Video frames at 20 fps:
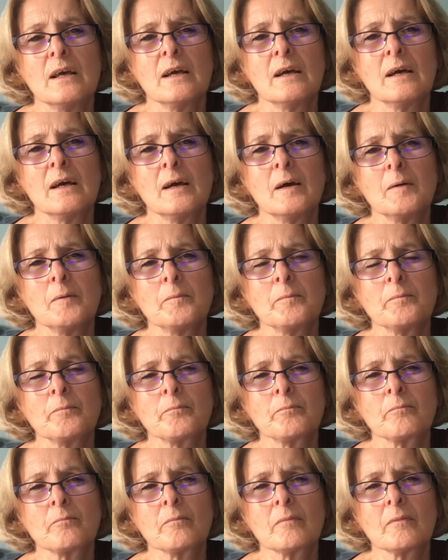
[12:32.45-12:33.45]

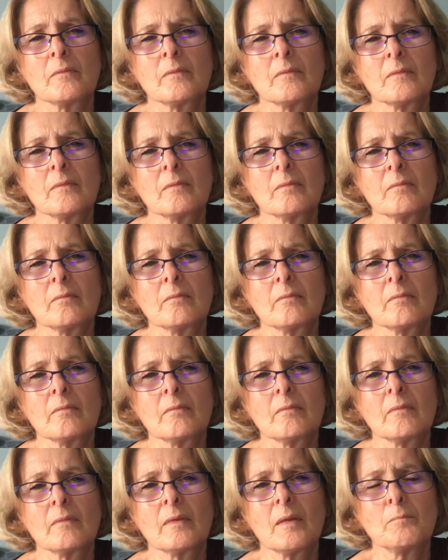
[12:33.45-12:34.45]

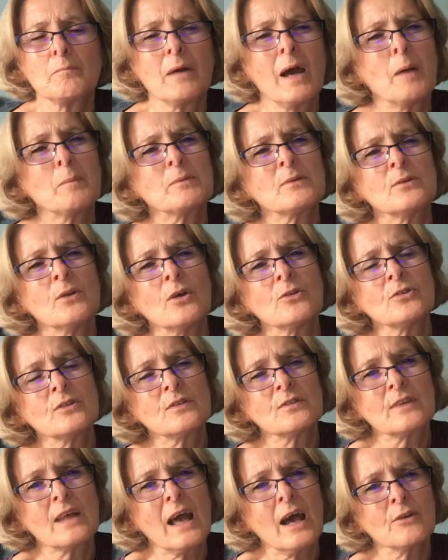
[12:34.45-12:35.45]
Perhaps not
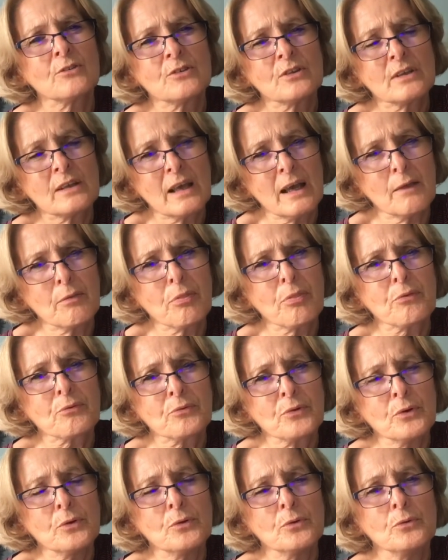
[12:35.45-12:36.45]
just how to get
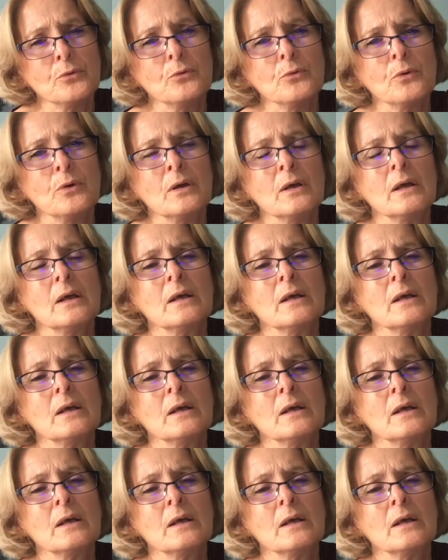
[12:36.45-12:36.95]
through